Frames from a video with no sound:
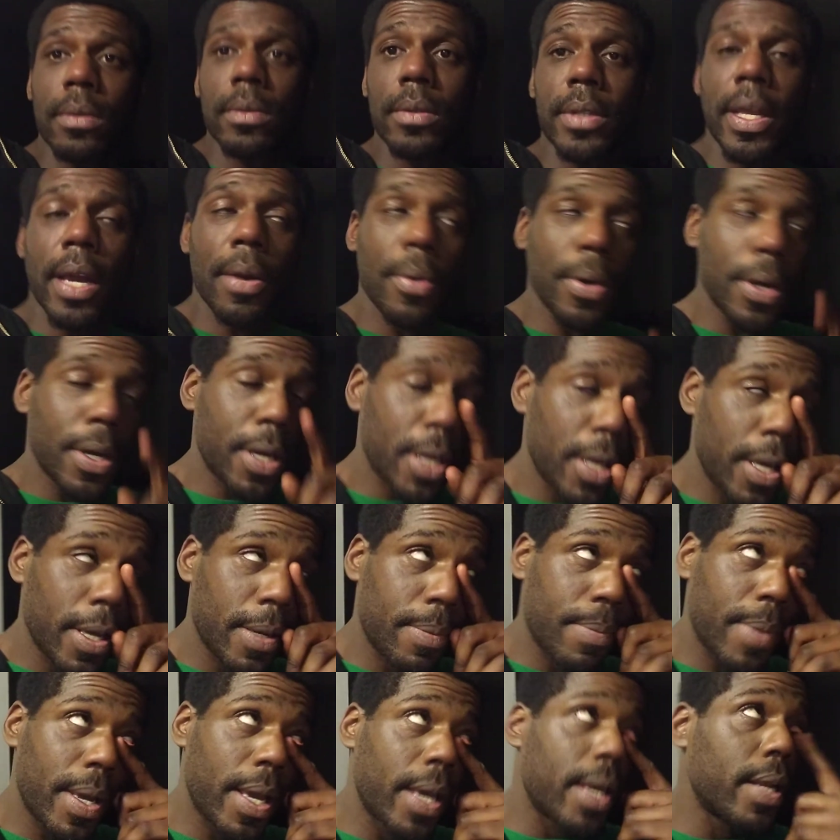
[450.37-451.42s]
They were good,
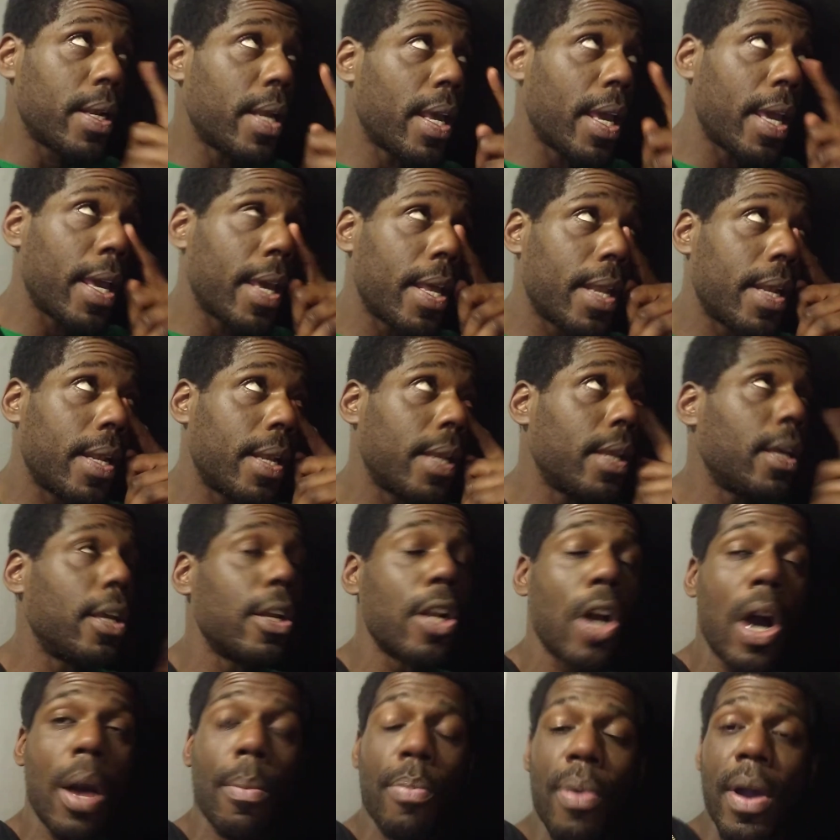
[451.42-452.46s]
man. And you
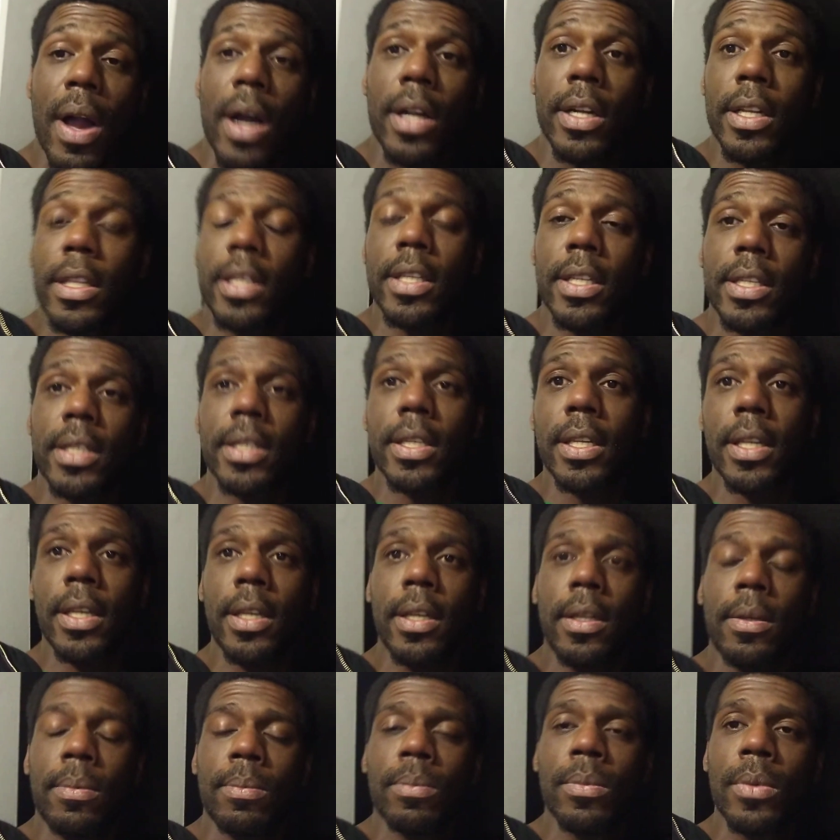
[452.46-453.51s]
know, I'm proud of this
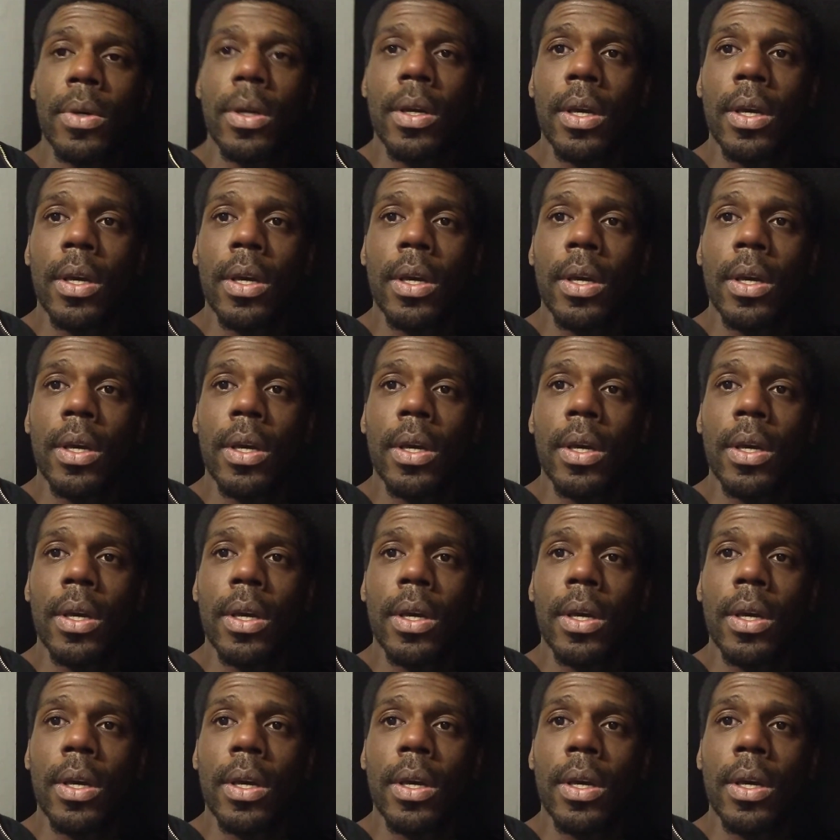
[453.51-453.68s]
team.